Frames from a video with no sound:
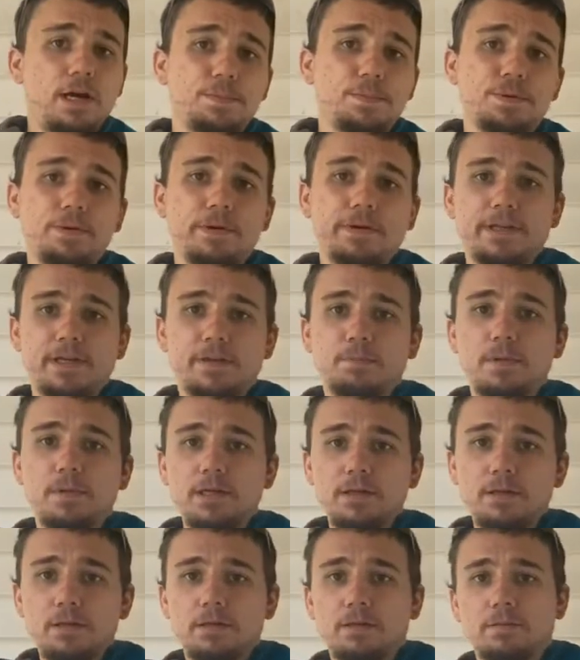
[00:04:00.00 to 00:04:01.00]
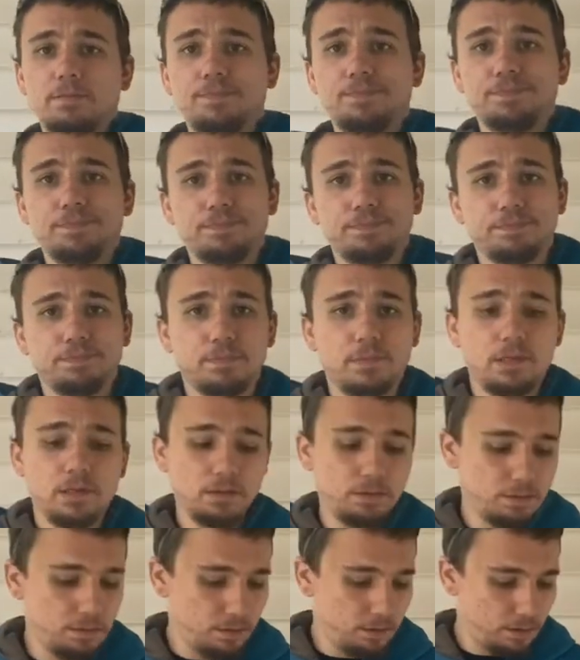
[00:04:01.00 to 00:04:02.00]
pruning like me,
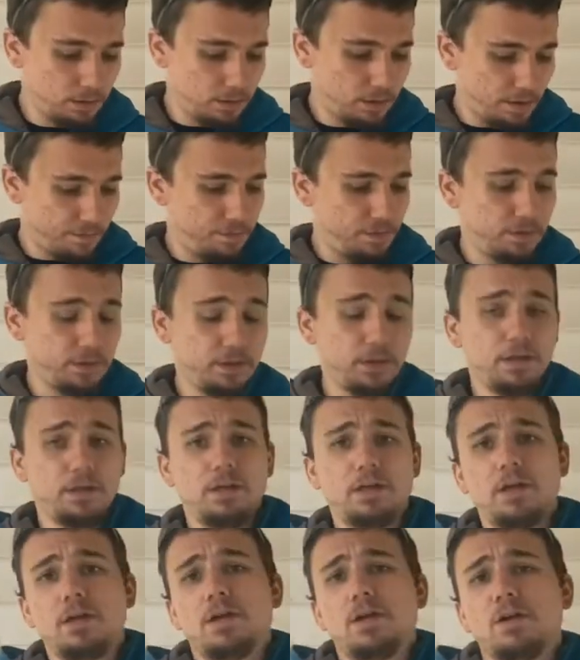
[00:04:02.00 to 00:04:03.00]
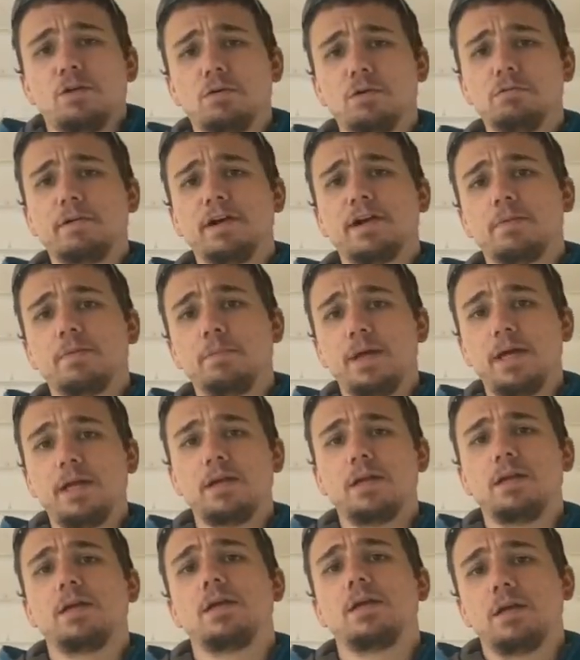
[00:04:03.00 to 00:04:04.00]
definitely would
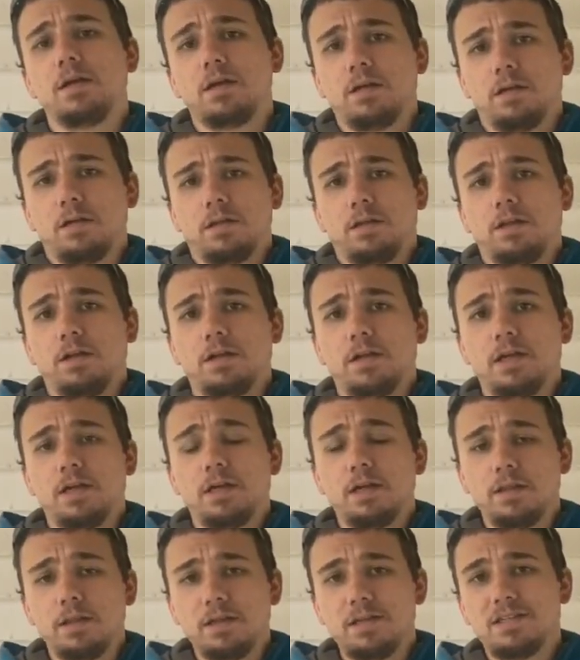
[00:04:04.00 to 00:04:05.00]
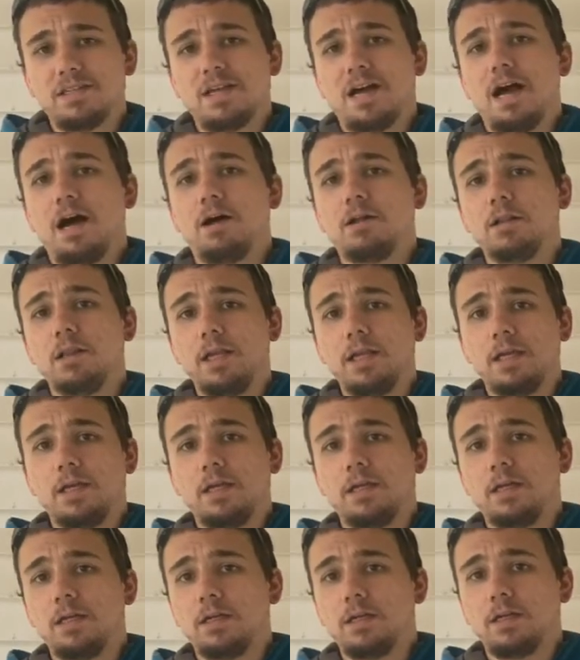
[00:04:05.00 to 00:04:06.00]
recommend looking into this. I'll link
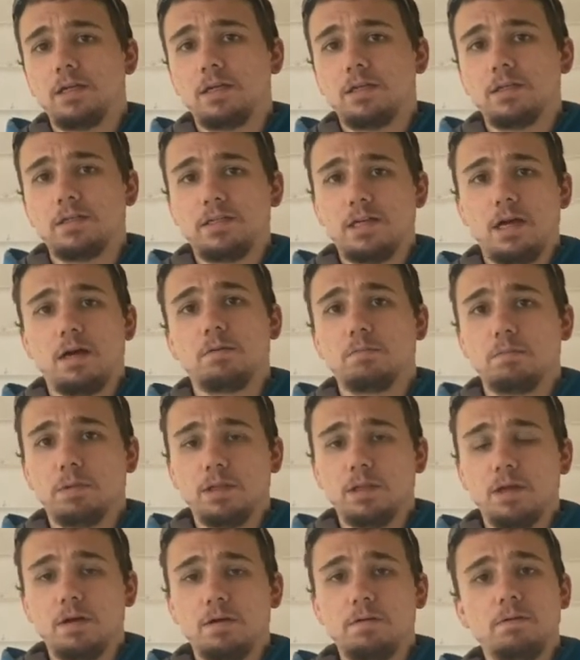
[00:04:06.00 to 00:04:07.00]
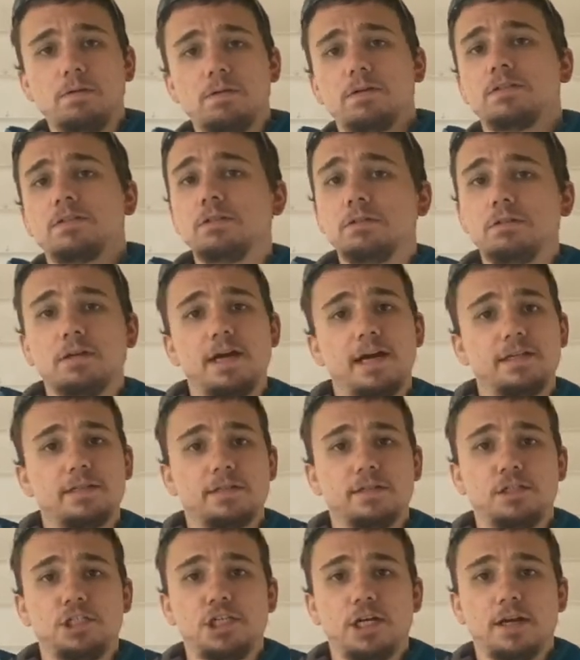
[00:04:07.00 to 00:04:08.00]
it down below so you guys
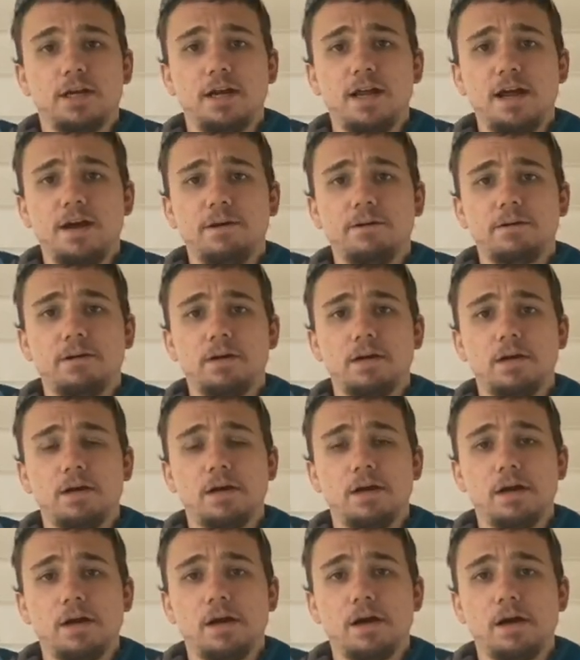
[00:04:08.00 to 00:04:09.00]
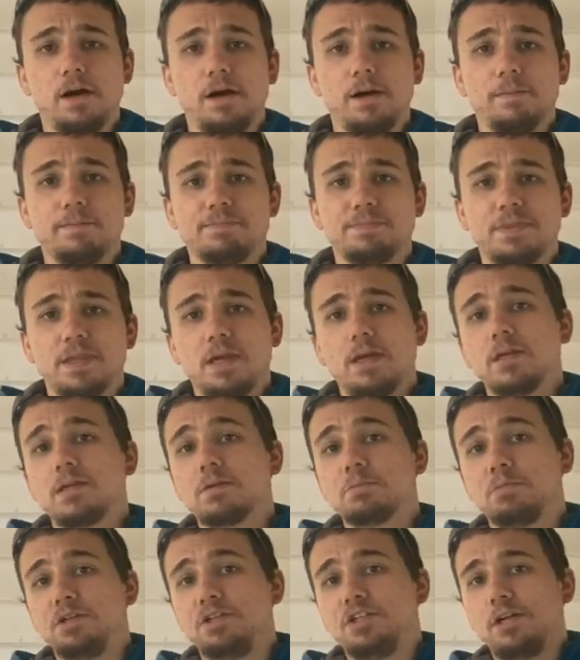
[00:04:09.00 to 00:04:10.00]
can check it out. Um,
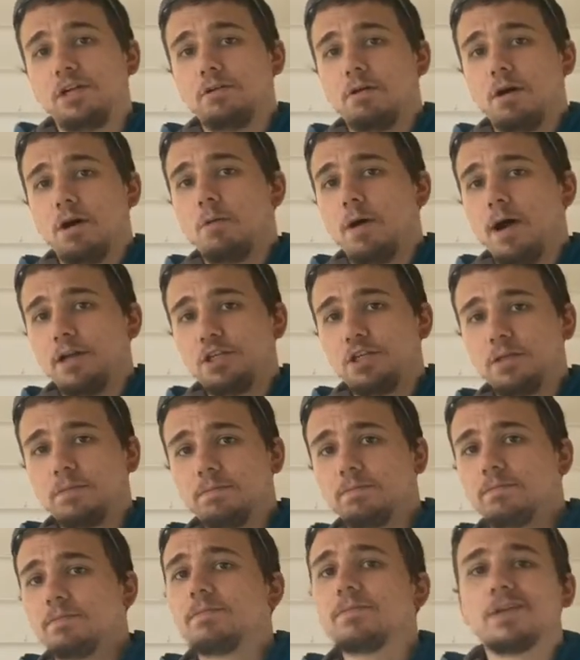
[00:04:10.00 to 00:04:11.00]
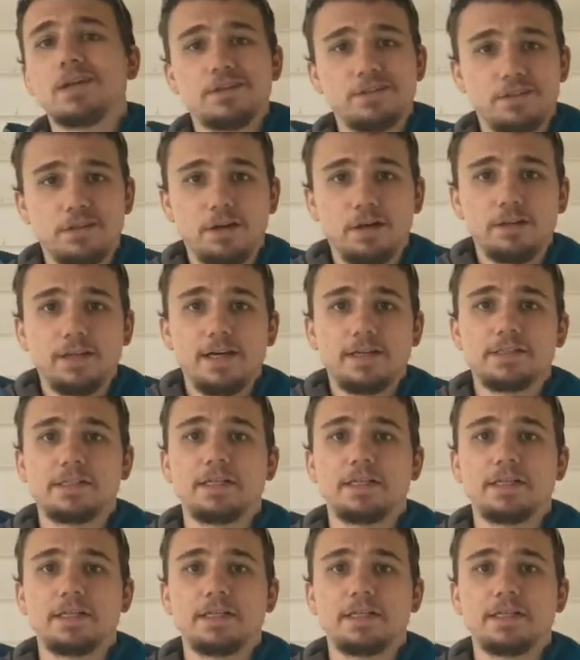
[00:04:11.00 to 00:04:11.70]
appreciate you all watching, and I'll see you all next